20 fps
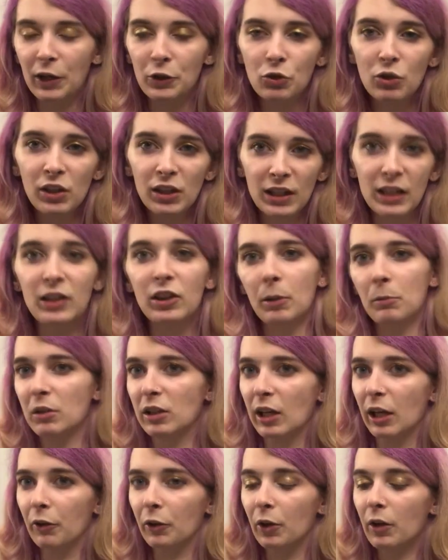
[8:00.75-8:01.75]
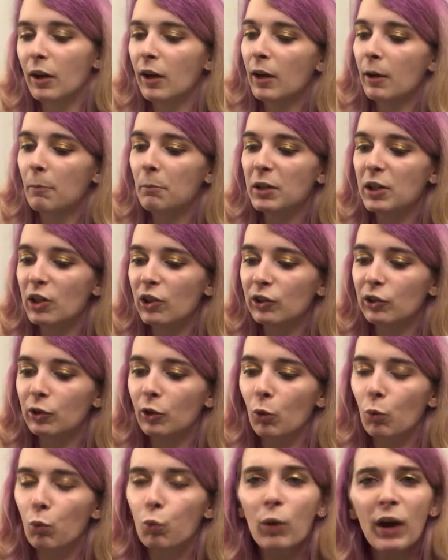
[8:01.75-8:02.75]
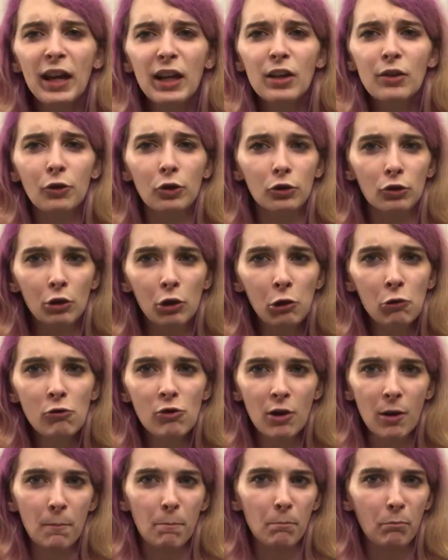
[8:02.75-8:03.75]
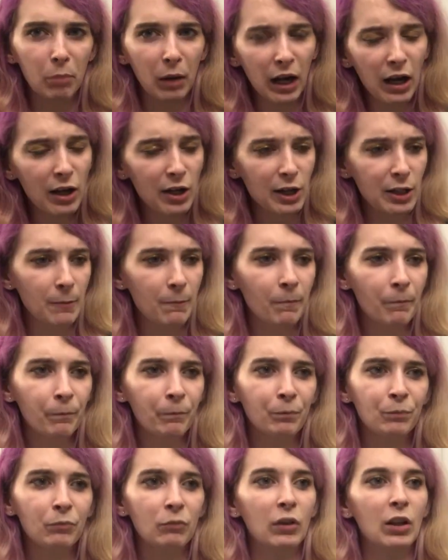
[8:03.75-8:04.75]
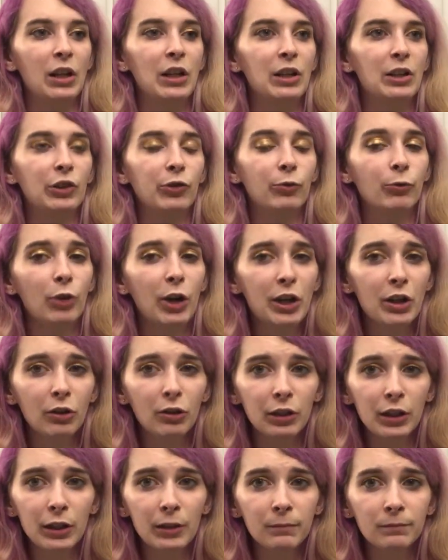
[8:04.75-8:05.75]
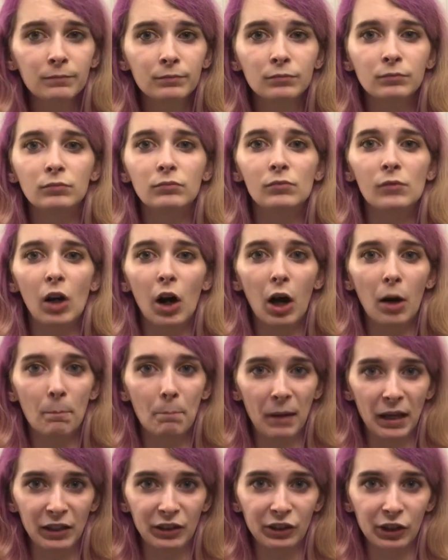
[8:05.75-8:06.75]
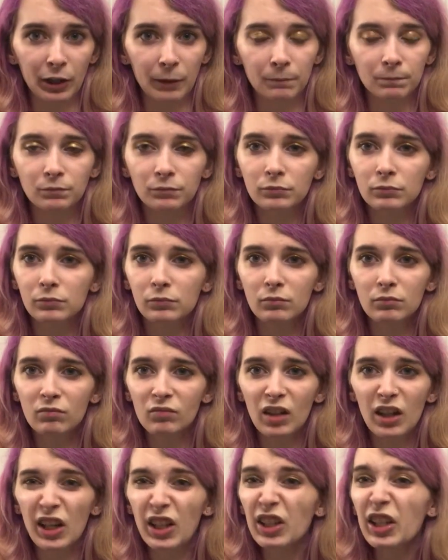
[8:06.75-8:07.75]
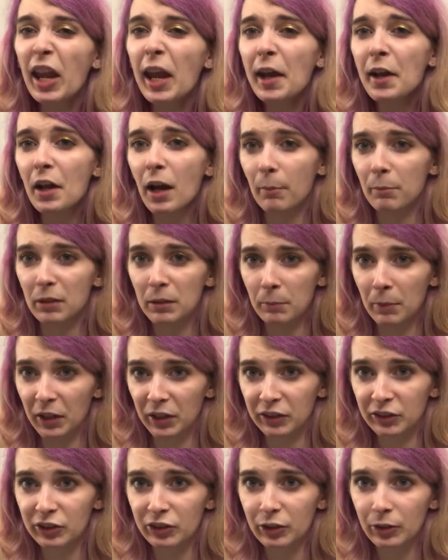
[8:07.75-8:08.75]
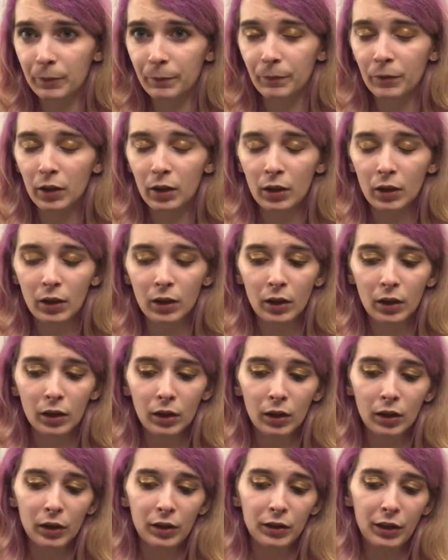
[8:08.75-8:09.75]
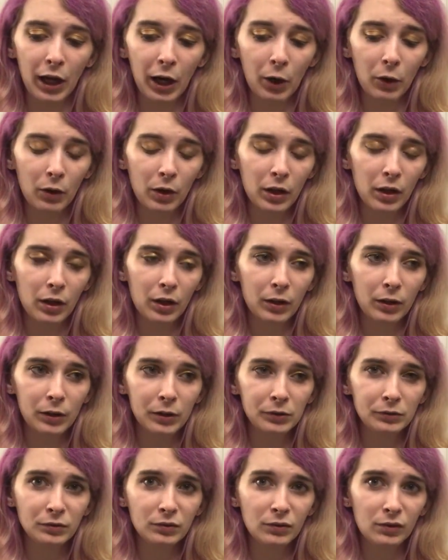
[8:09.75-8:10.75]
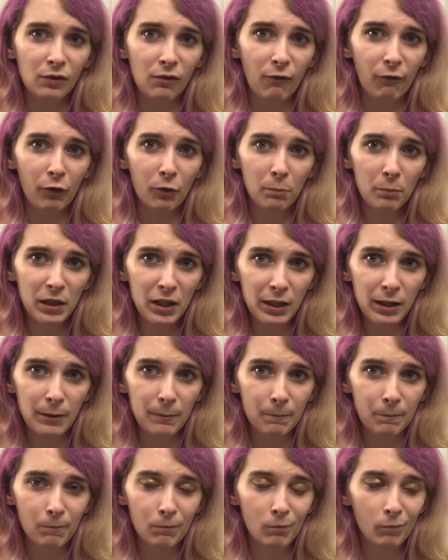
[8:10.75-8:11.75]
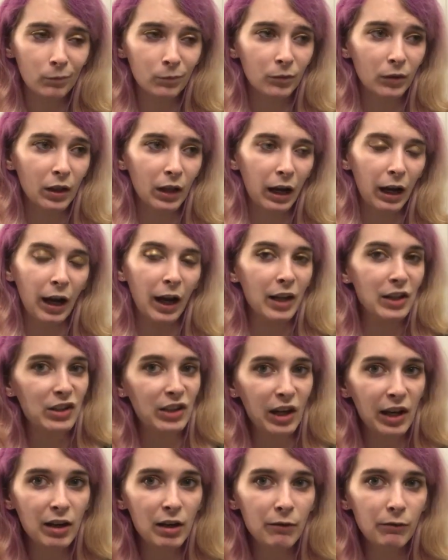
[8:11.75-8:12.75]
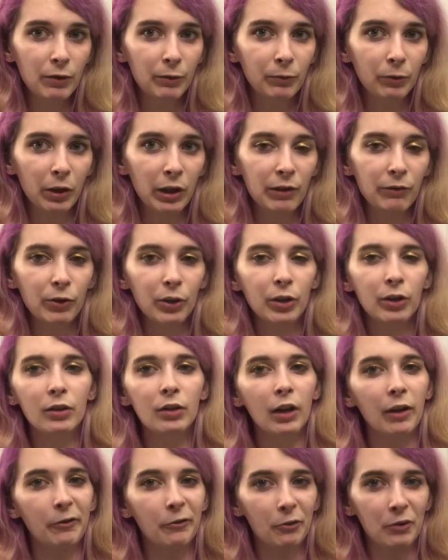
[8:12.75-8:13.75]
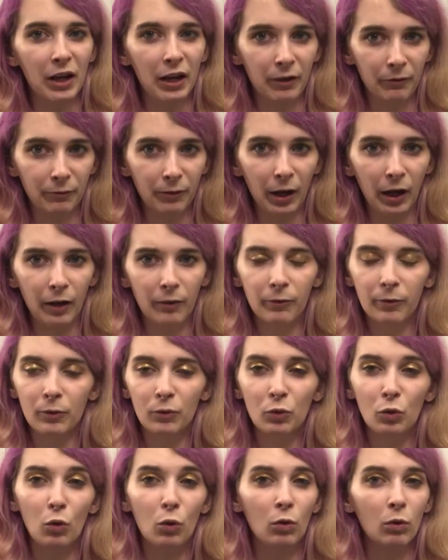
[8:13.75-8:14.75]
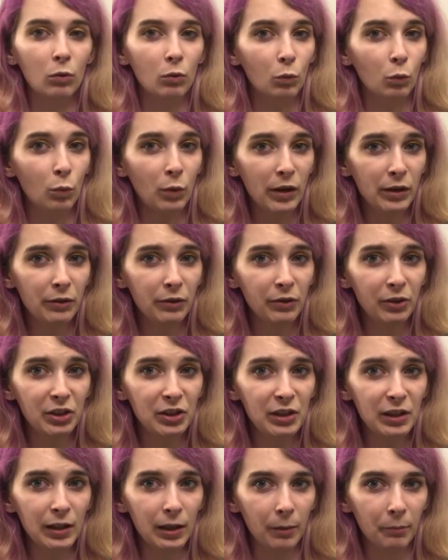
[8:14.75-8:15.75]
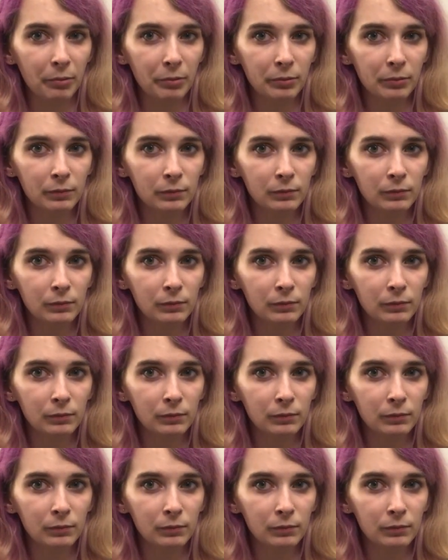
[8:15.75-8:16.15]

and you need to eat them together because the way the two combine is frankly amazing. Cannot be missed. Now, for me, I gave the flavor a 3 out of 5. With the dip,